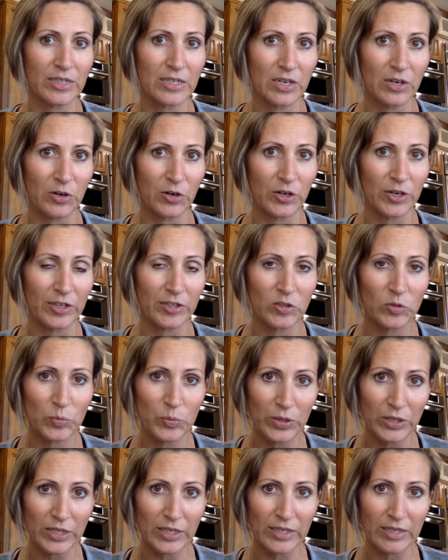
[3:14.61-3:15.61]
or an
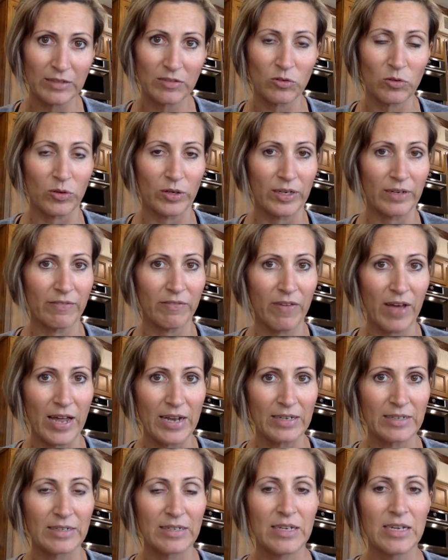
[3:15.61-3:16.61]
experience or an
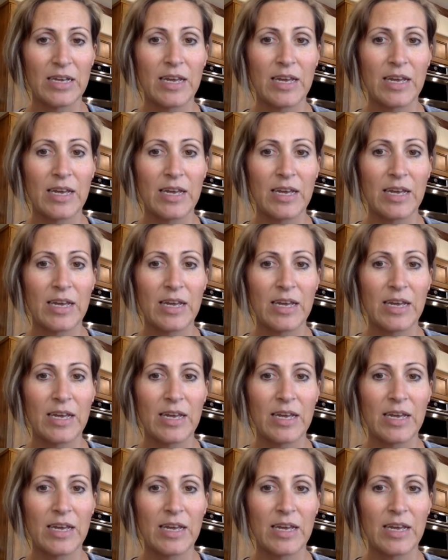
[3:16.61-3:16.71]
event